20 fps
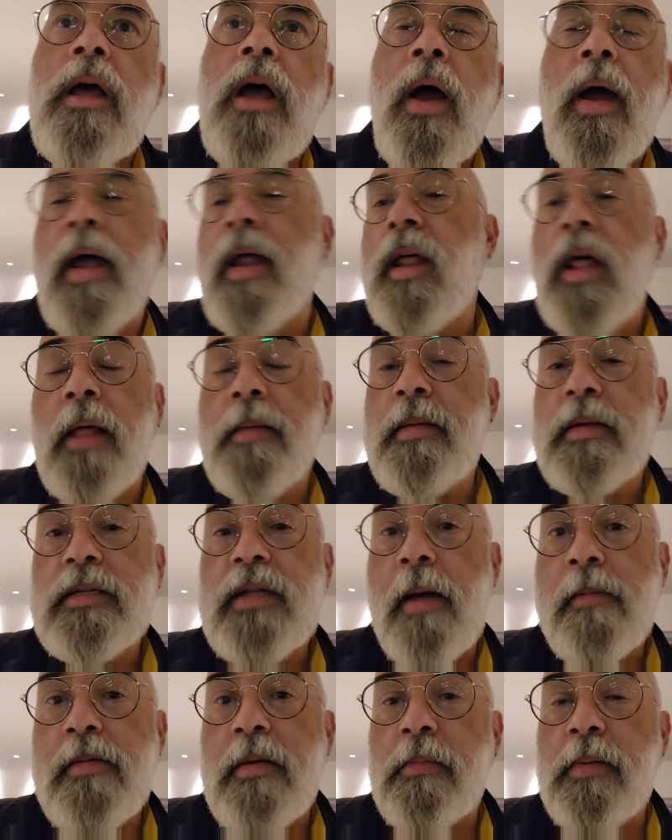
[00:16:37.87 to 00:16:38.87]
all right, let me
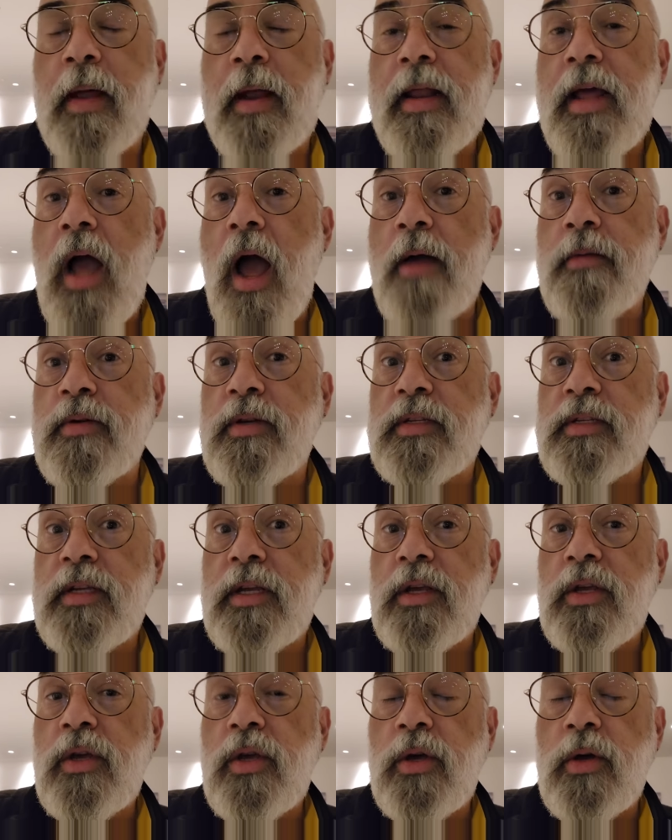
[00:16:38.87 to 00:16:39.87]
stop complaining. I will
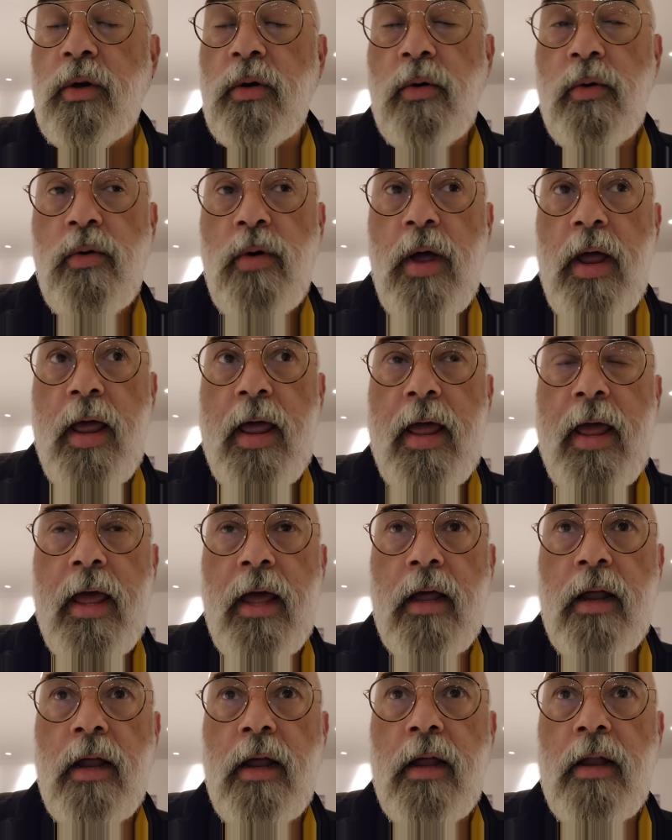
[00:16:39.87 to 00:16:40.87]
see you
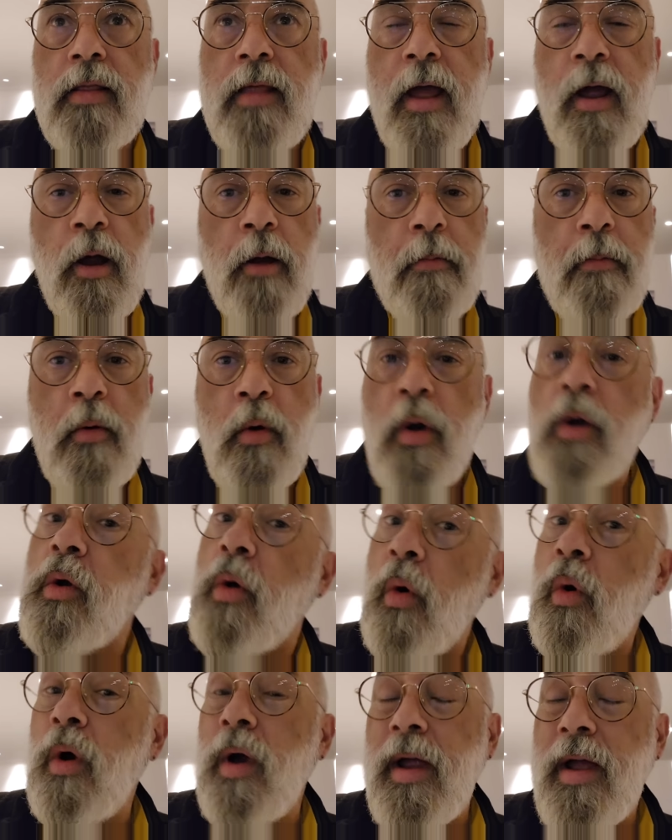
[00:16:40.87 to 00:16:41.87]
in the airport
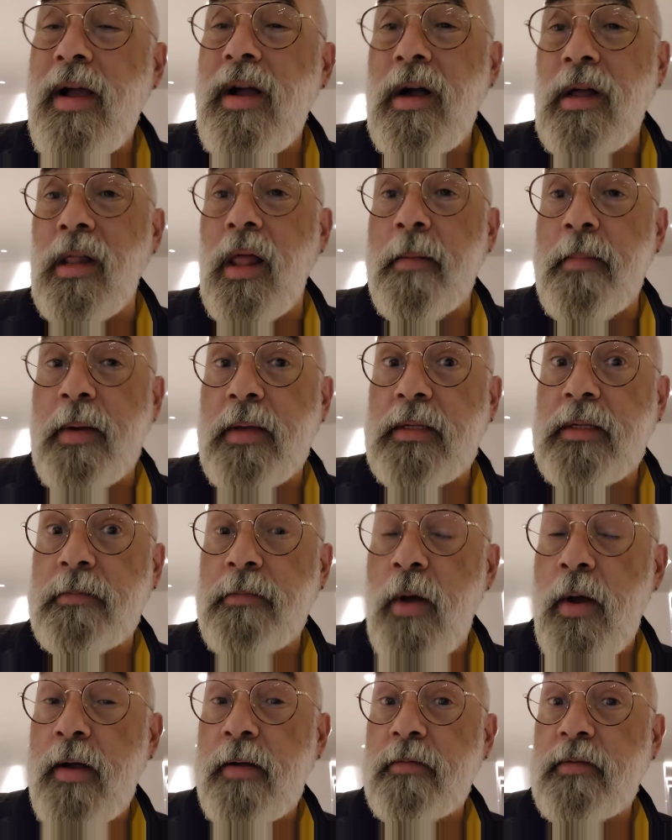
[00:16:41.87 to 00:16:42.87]
or in Columbus.
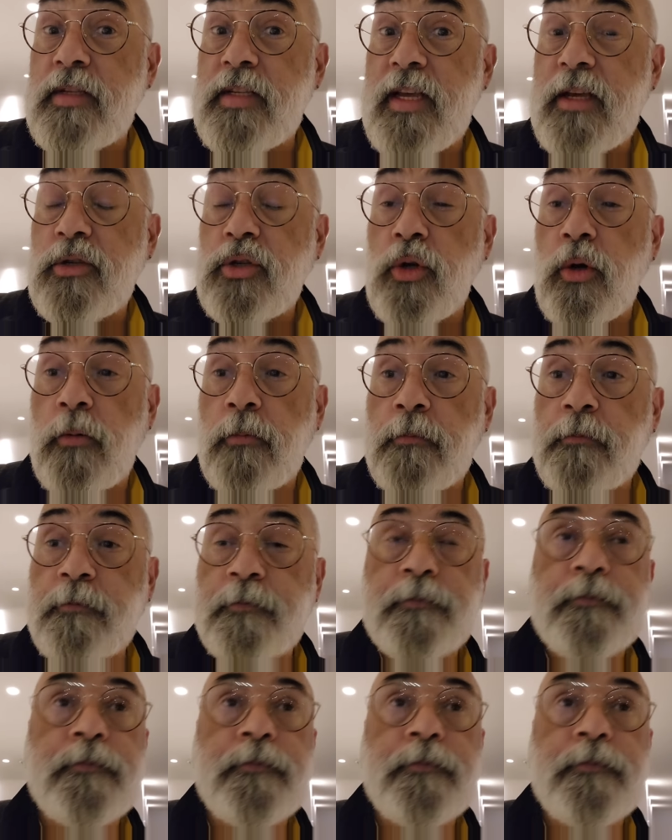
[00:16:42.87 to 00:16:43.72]
All right, see you soon.